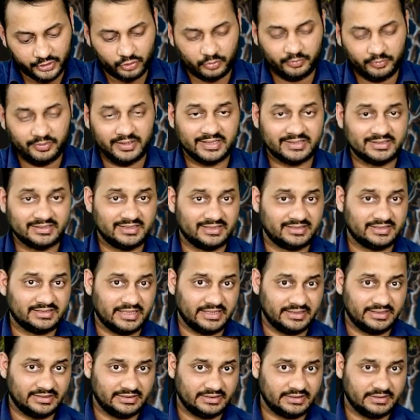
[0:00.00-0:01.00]
to be
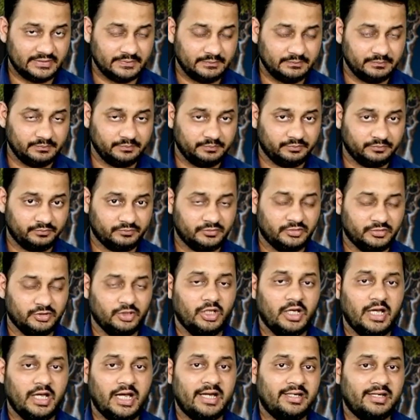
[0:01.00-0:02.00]
exercised,
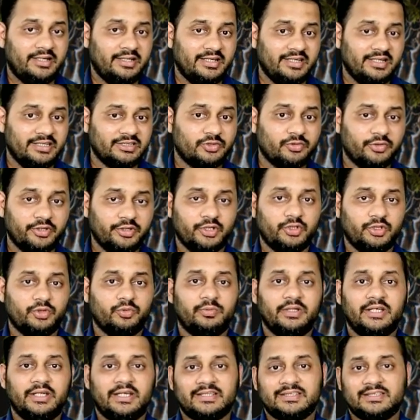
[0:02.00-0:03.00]
and it is going to
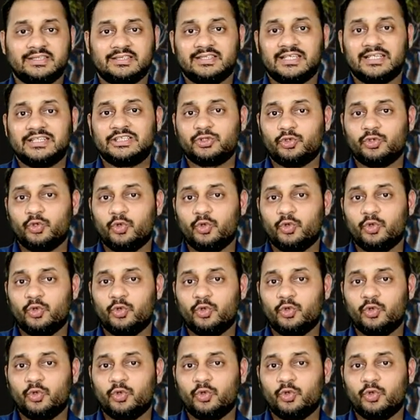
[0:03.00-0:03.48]
be exercised